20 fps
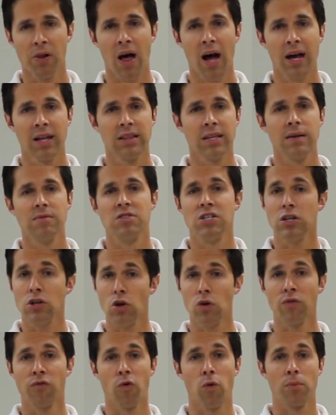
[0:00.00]
ply leaves a
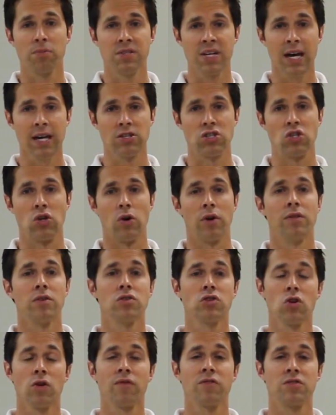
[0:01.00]
uniform texture on the
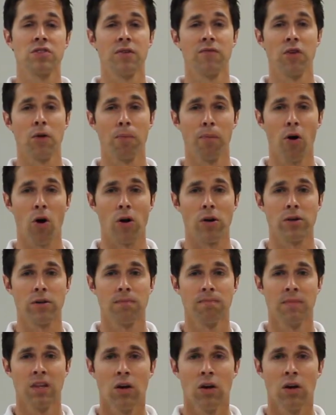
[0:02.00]
surface of your part,